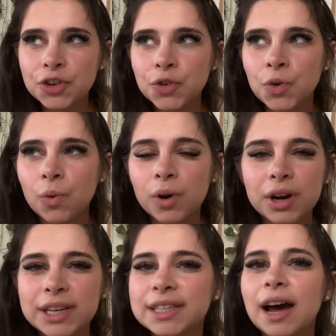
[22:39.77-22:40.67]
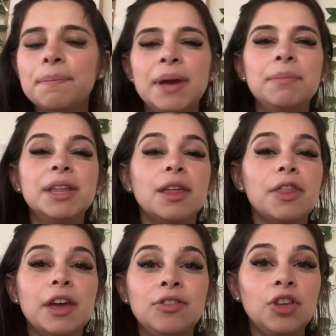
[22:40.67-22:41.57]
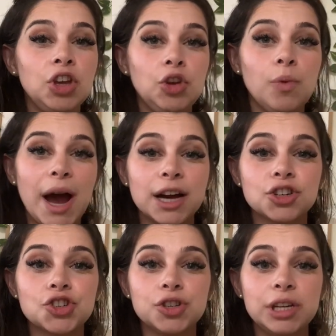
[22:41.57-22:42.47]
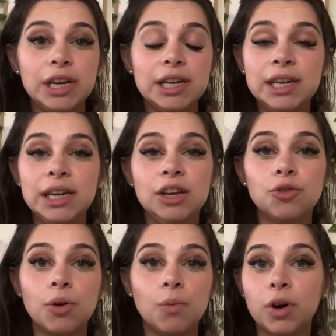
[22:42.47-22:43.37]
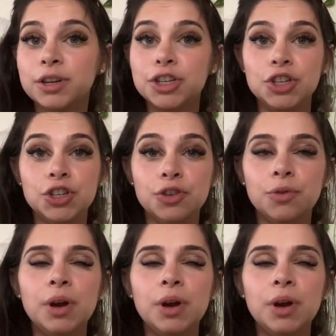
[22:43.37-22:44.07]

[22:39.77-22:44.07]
nor is that maybe the thing that you actually need or want to do.